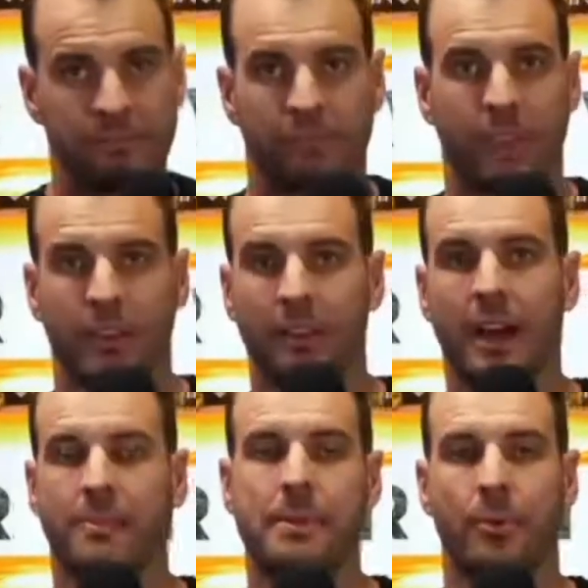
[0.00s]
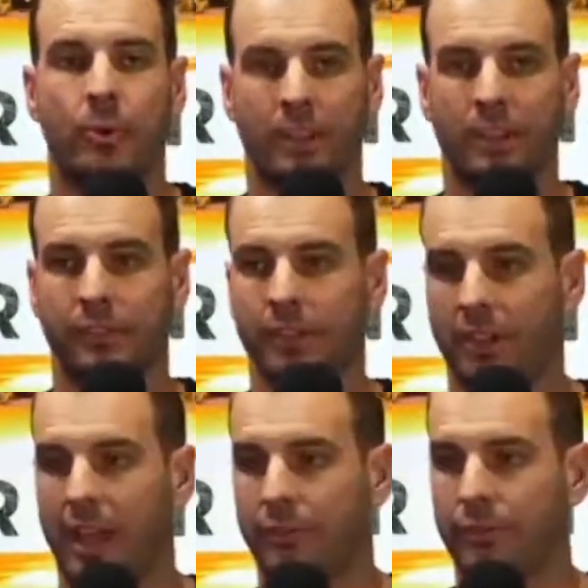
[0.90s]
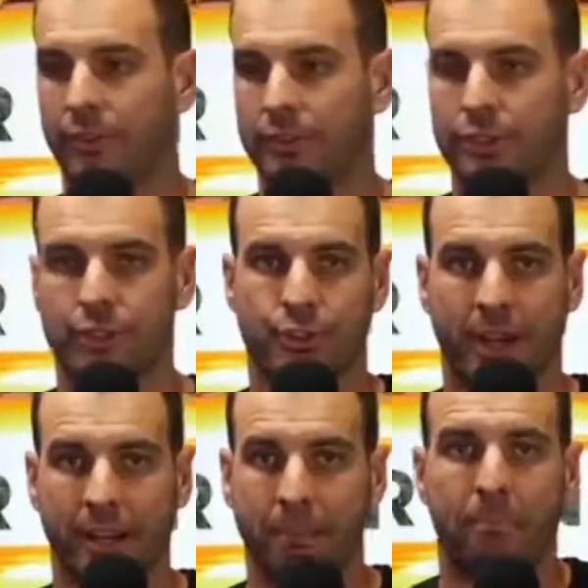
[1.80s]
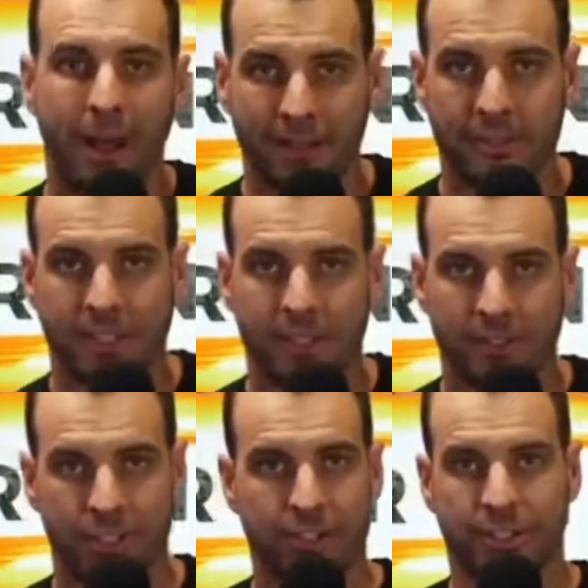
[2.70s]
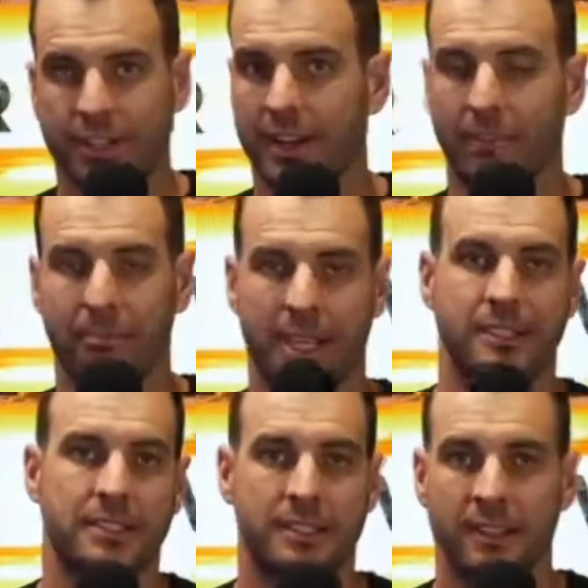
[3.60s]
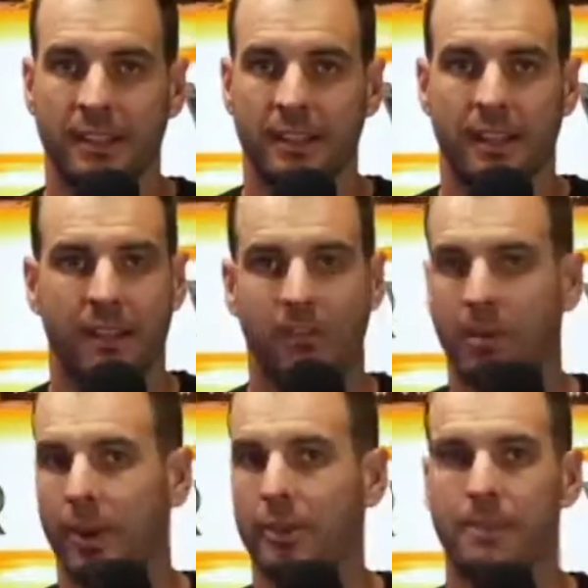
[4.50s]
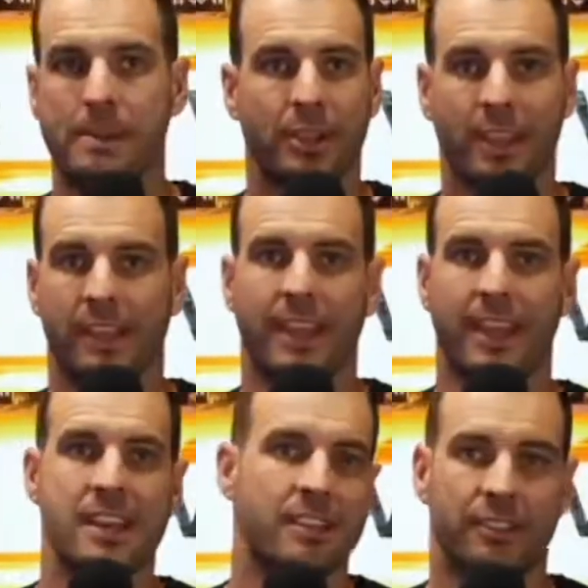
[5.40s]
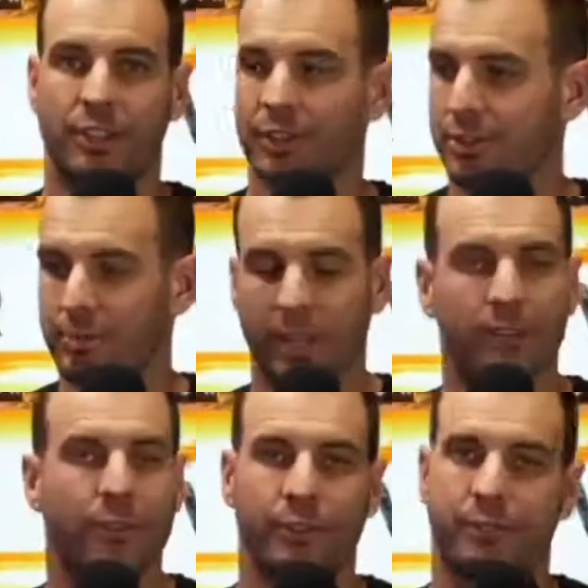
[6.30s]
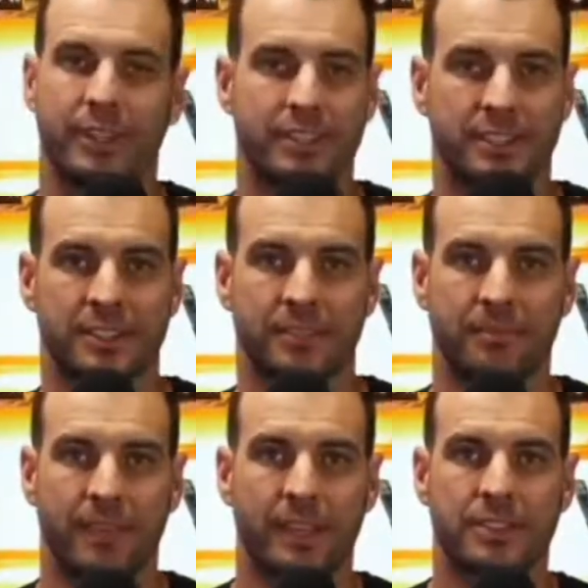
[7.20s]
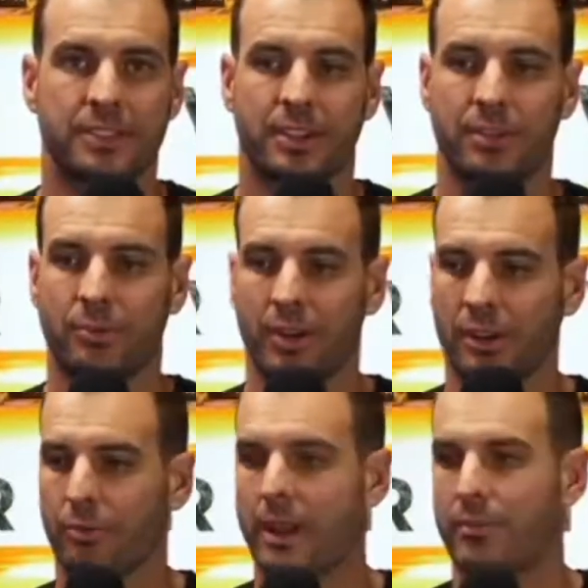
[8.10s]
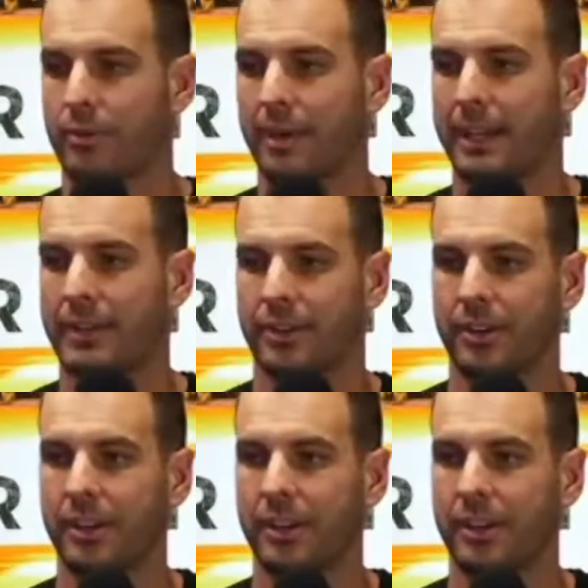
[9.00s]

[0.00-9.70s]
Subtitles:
And a lot of people want to live their life just trying to bunt to just get on base. But other people like Ed, they're swinging for the fences. And so what a great reminder.